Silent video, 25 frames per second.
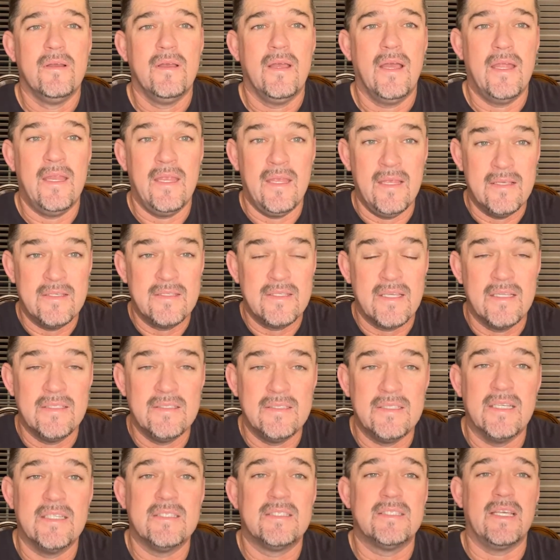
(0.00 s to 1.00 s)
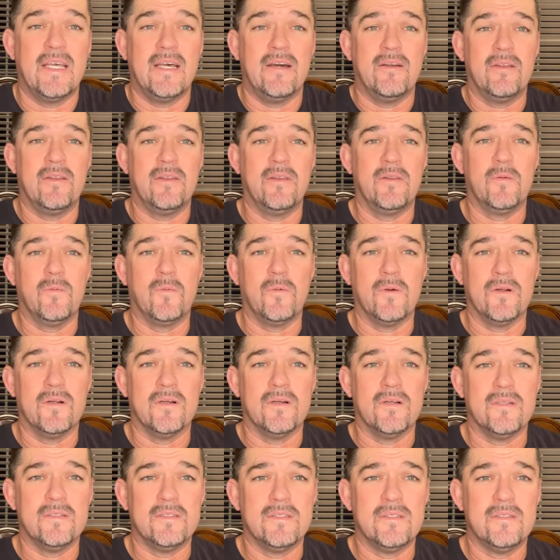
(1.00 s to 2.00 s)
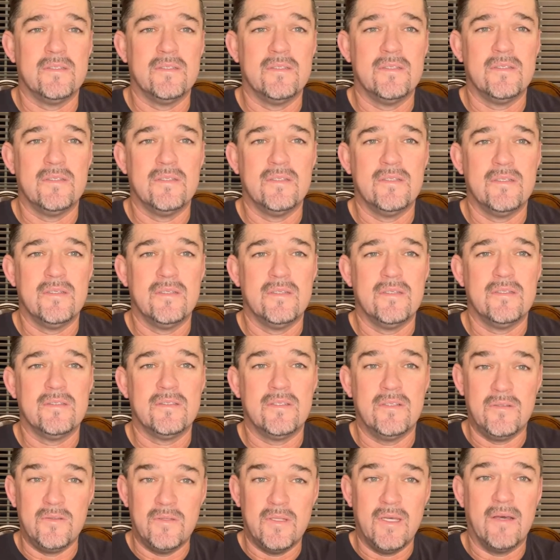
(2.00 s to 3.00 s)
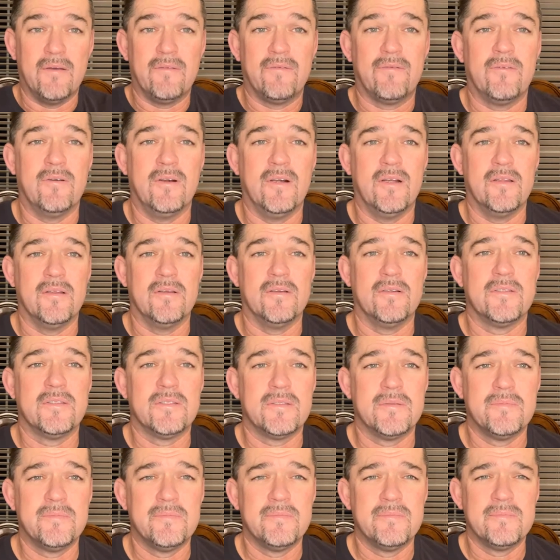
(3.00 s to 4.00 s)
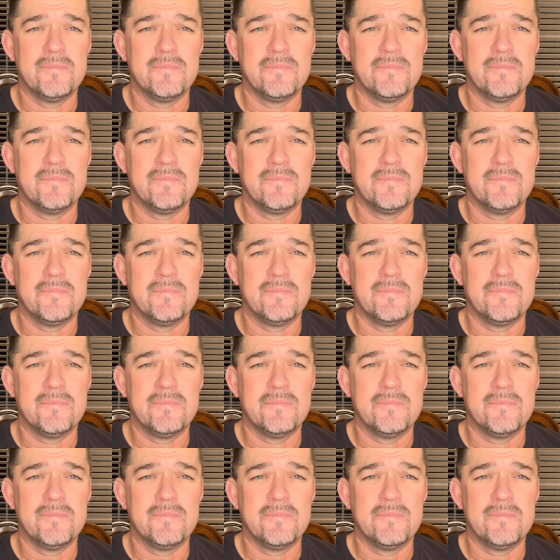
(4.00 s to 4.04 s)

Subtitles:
and he sends us out in the world to do that for others.